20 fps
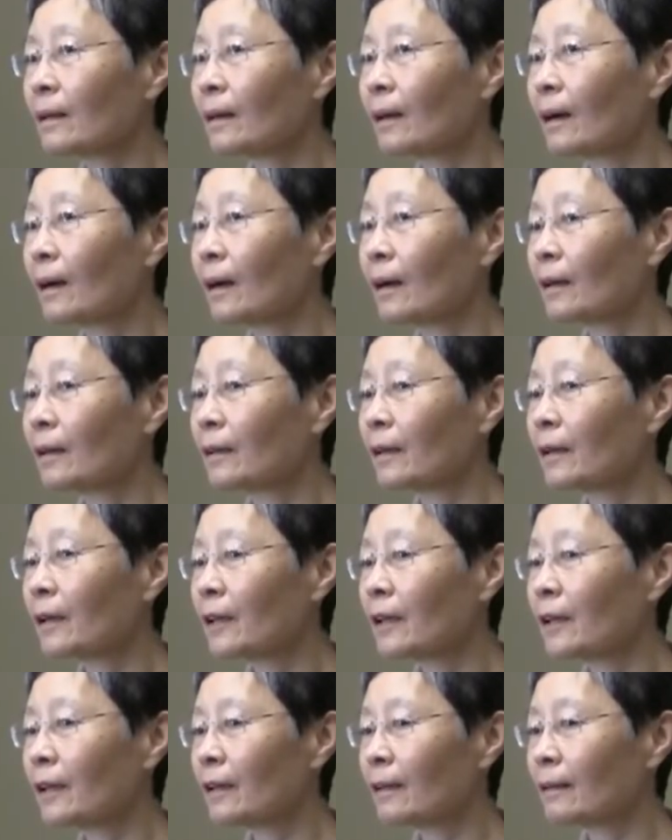uh,
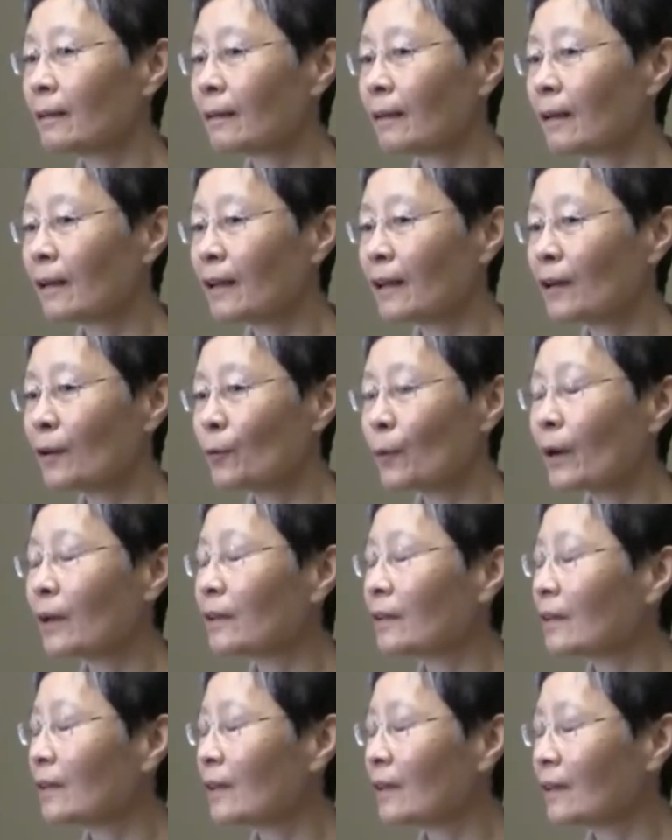they
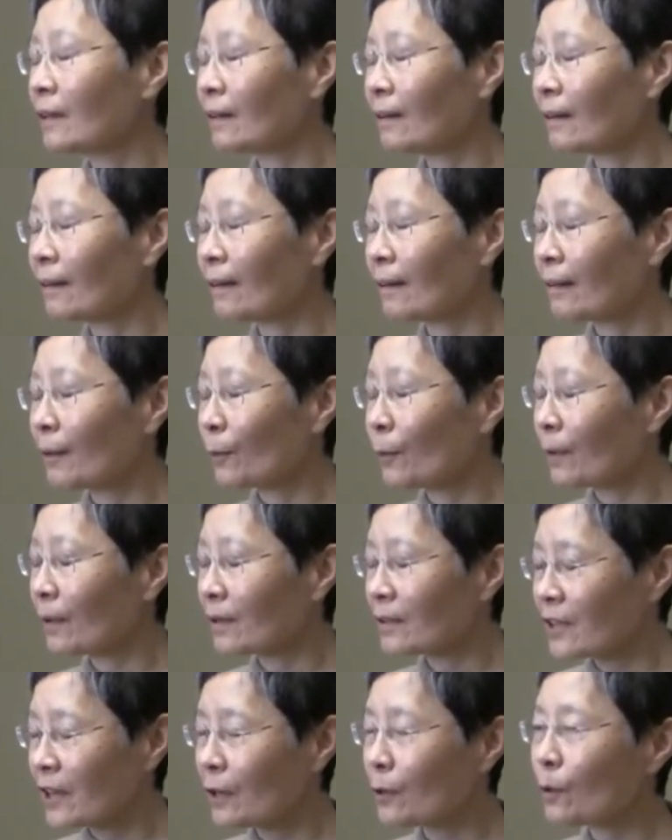won he uh,
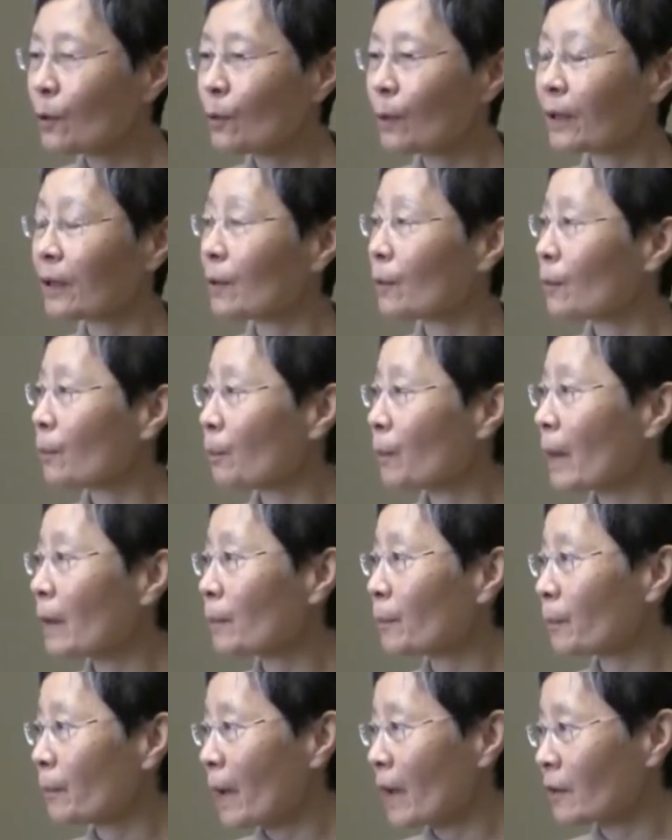the Qin won a
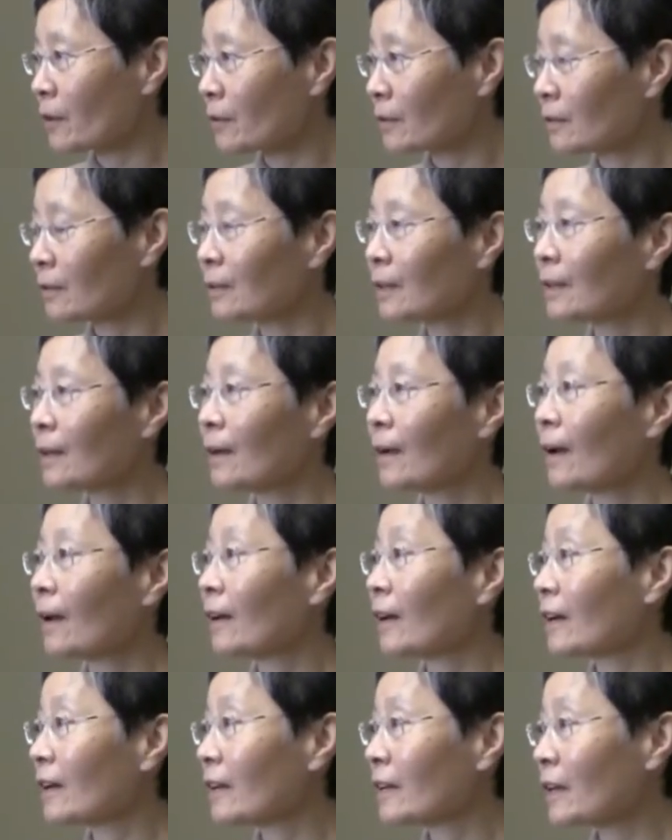big battle,
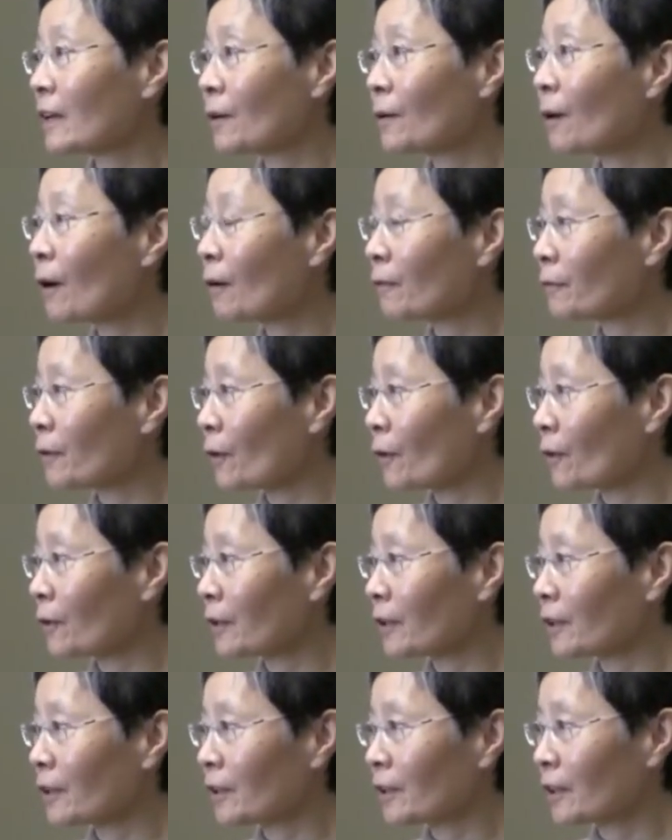and then they killed off
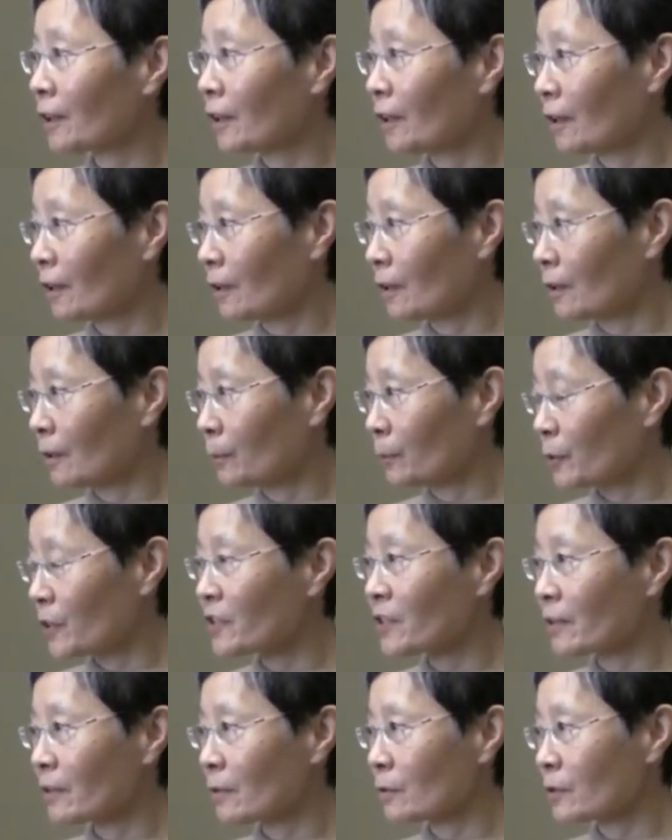all the uh,
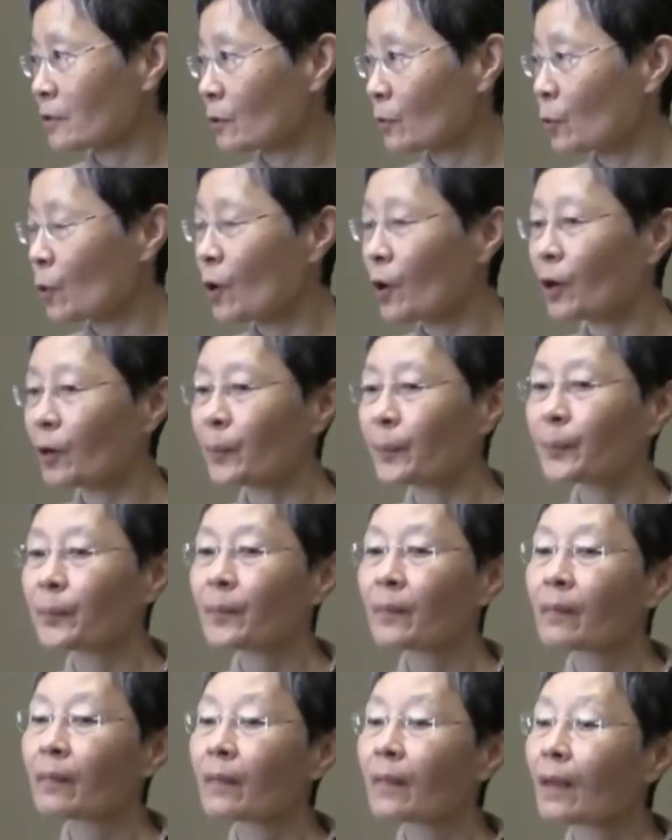prisoners of war.
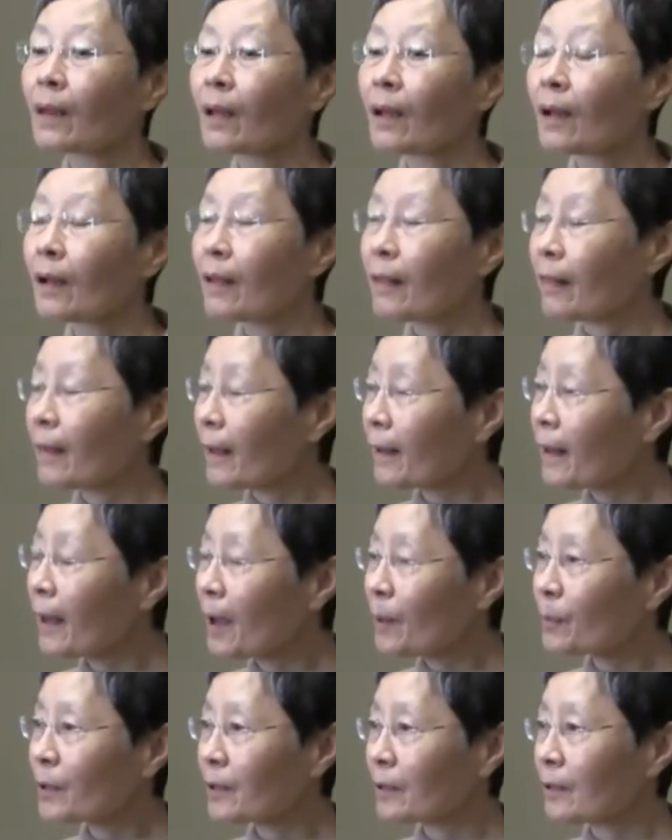That
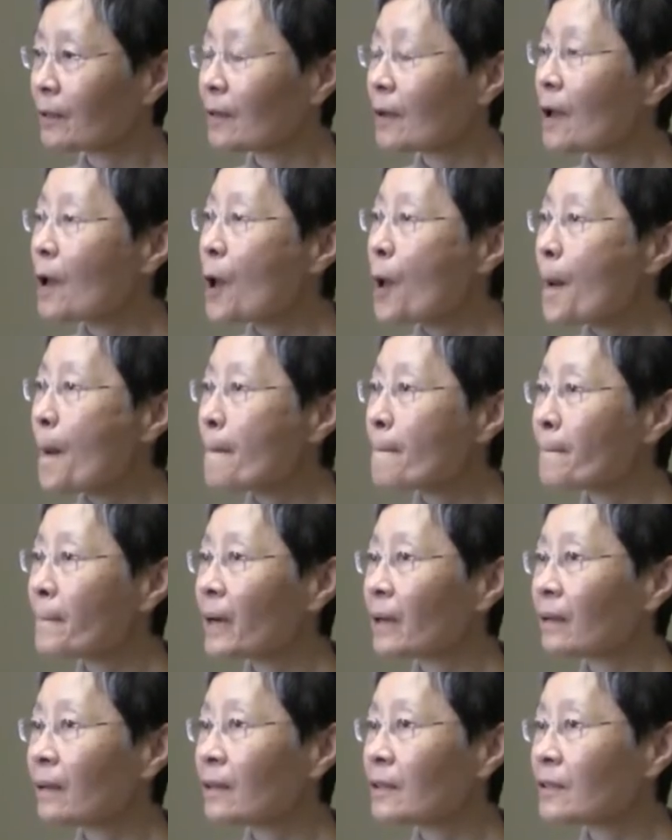happened,
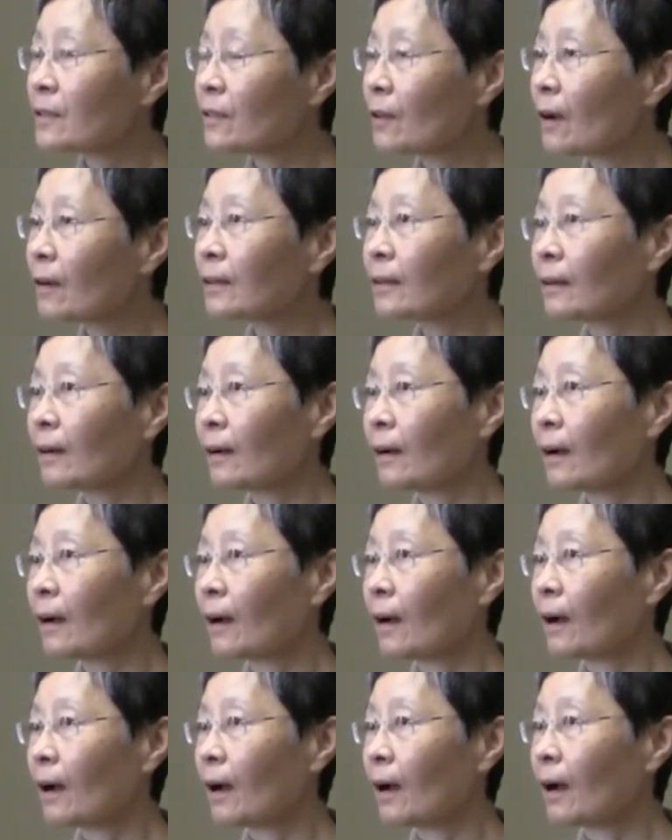but it's not
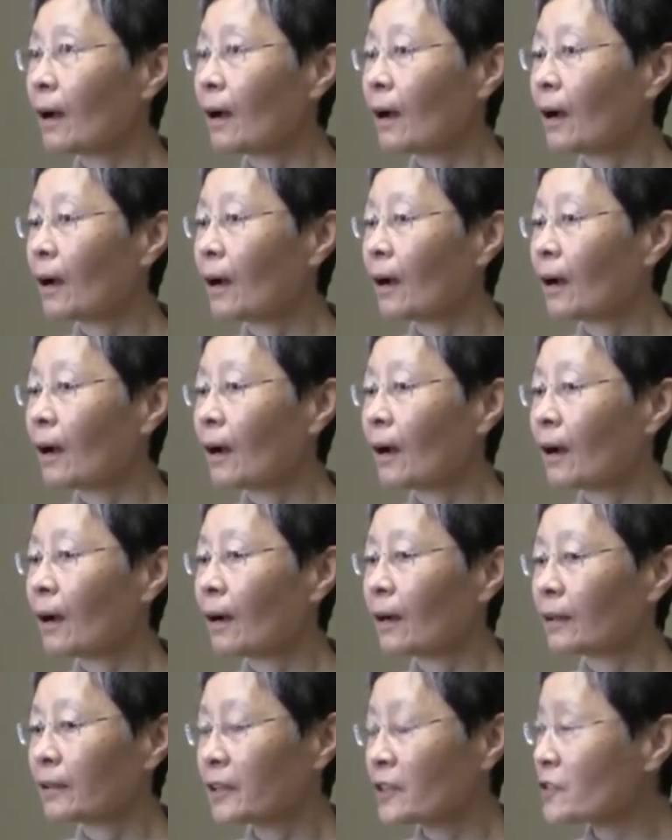a,
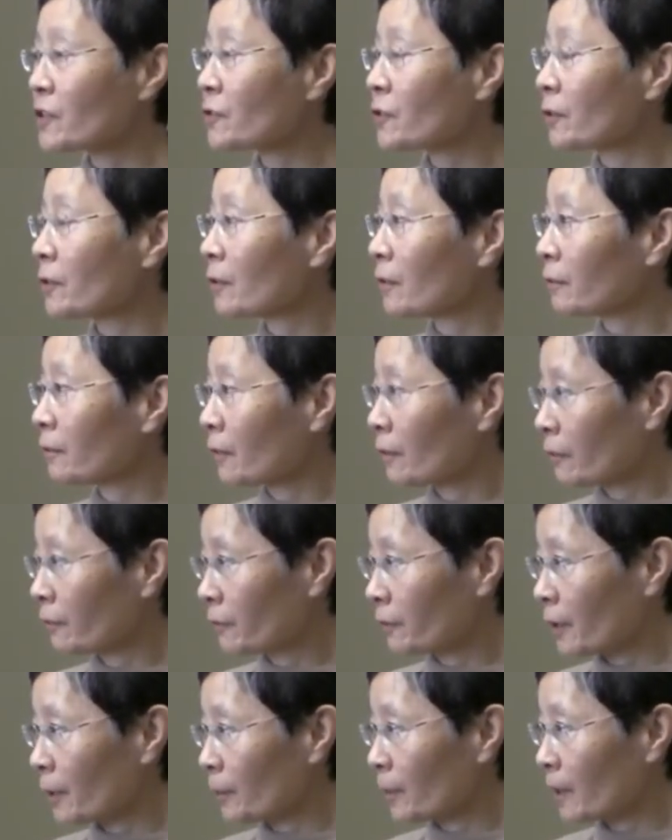a decision
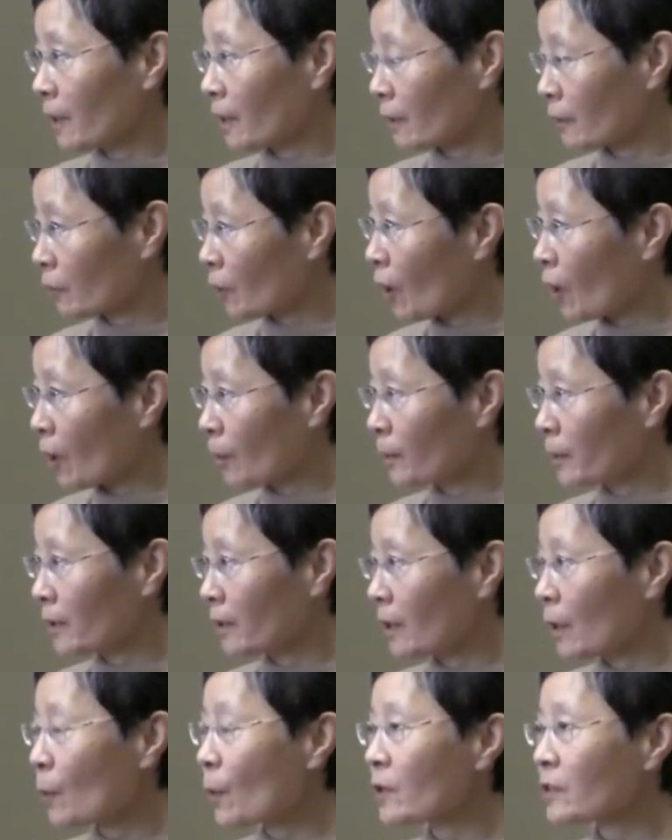from the top.
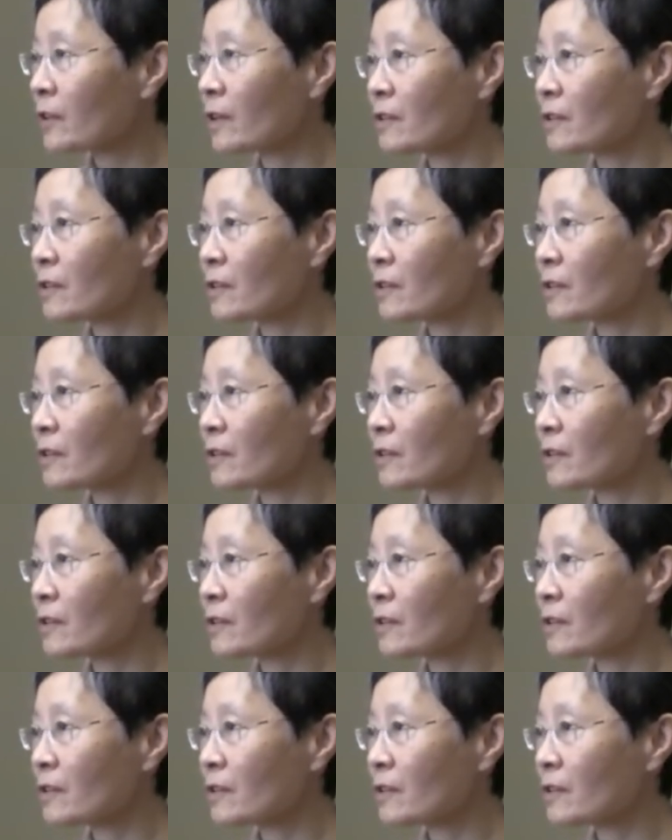It was